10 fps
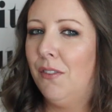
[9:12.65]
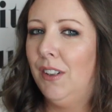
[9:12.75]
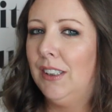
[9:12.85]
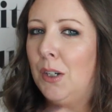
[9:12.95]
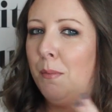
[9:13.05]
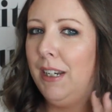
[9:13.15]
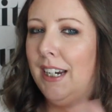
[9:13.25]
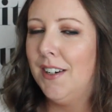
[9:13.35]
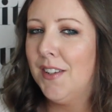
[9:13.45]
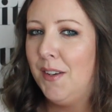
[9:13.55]
the first couple of
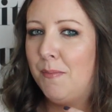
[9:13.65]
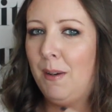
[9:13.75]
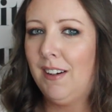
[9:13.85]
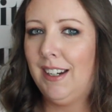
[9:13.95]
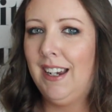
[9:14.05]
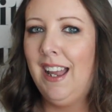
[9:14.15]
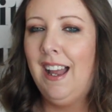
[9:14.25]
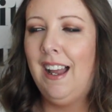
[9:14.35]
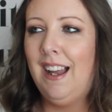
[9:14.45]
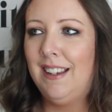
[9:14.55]
years I was blogging,
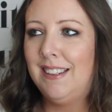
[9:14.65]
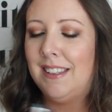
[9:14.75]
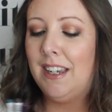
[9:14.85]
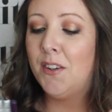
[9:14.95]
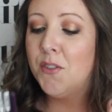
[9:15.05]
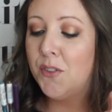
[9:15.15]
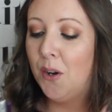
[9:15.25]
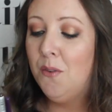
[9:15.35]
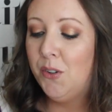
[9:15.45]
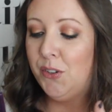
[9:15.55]
and they're
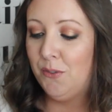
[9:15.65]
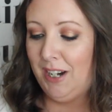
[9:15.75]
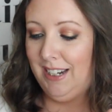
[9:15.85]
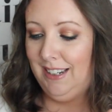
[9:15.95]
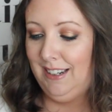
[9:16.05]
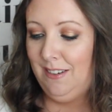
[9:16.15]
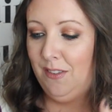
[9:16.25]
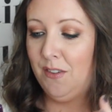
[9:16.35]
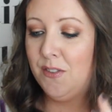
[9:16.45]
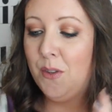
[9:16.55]
so underrated.
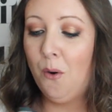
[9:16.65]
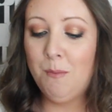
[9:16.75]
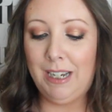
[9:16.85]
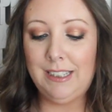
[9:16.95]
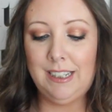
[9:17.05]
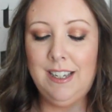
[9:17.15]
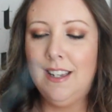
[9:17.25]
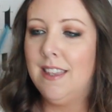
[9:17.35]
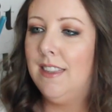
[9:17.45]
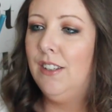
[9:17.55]
They're so amazing.
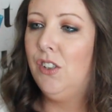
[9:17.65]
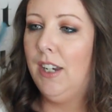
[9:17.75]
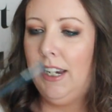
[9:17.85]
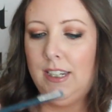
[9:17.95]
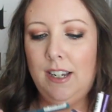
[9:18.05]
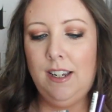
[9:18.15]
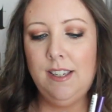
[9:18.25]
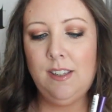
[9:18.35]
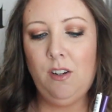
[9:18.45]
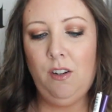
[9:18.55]
This shade
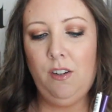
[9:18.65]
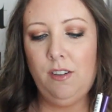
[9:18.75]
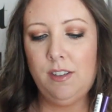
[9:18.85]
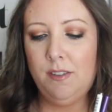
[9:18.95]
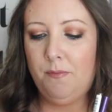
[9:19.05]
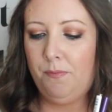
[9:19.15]
is called